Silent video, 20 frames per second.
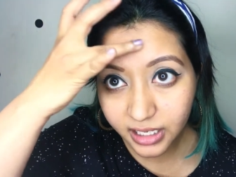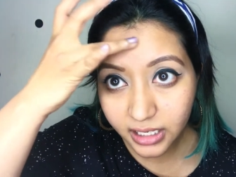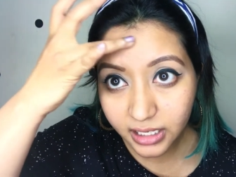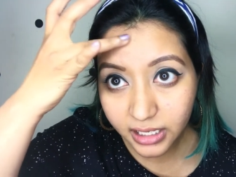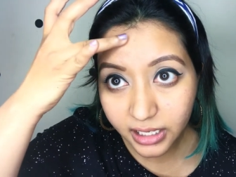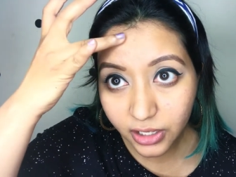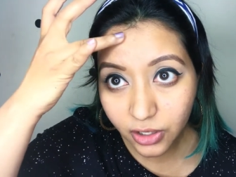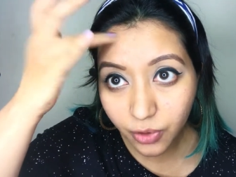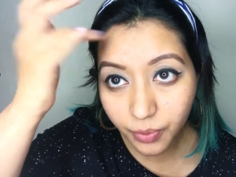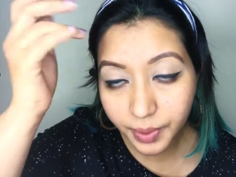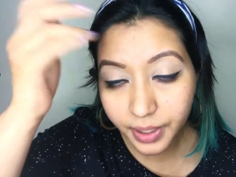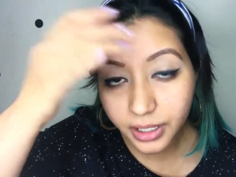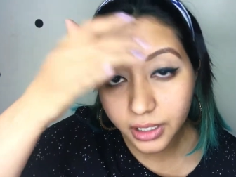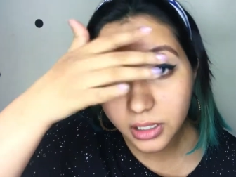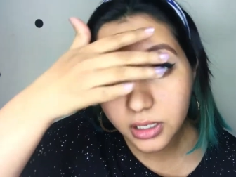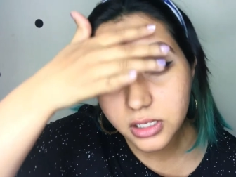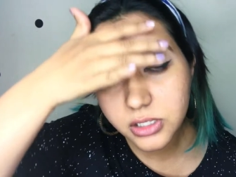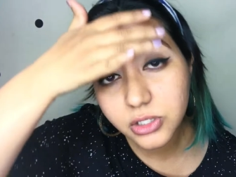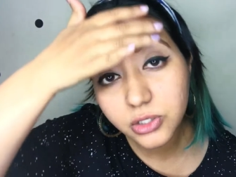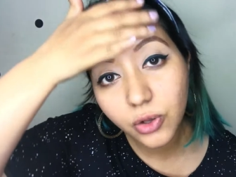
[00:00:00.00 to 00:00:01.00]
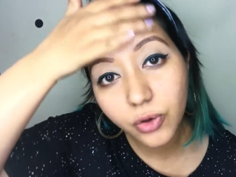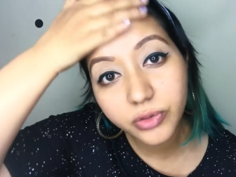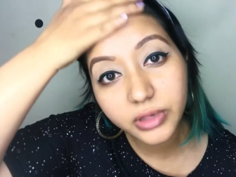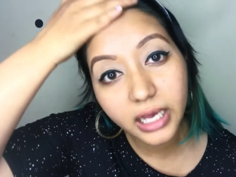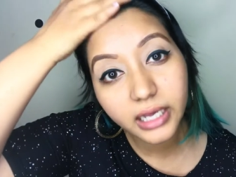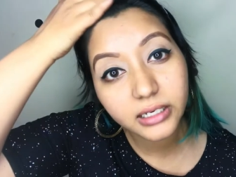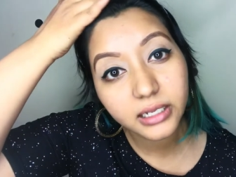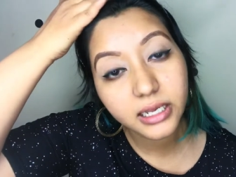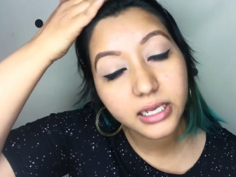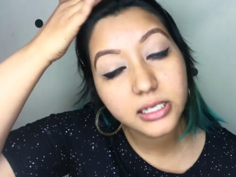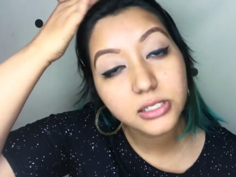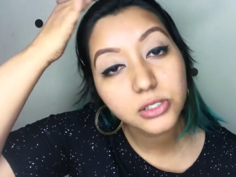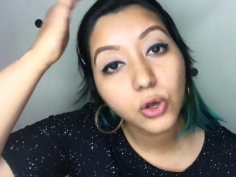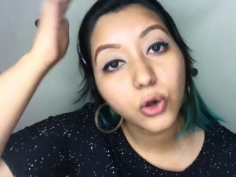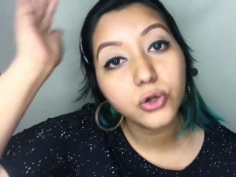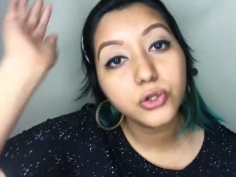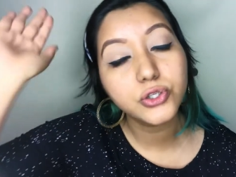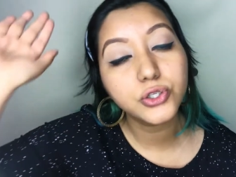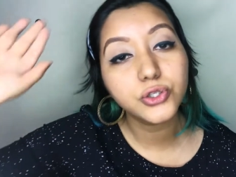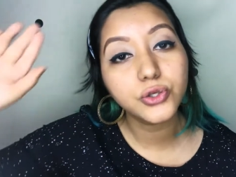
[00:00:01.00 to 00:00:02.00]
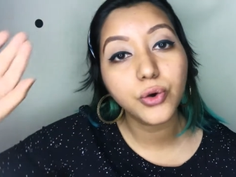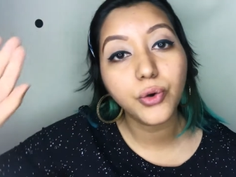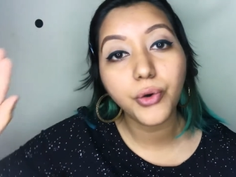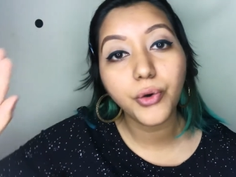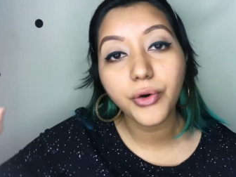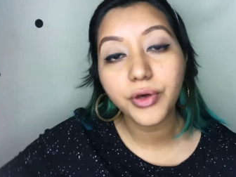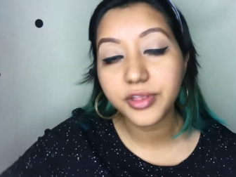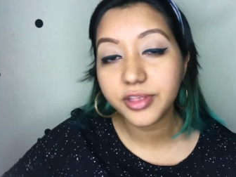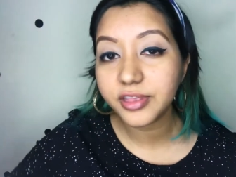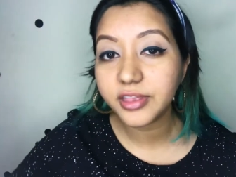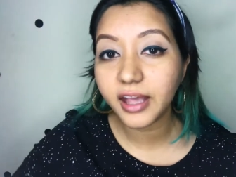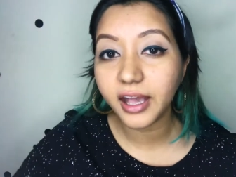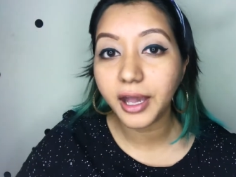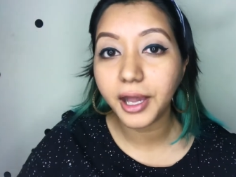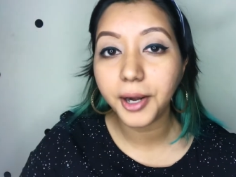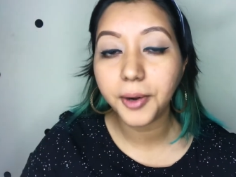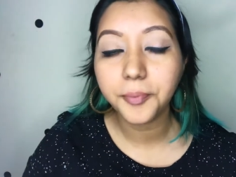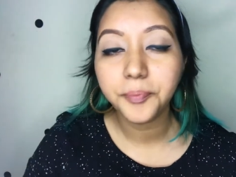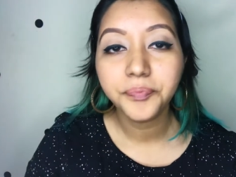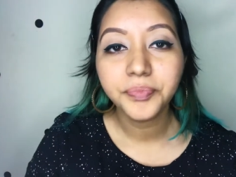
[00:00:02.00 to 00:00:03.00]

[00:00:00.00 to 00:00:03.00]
healing over here so that is also there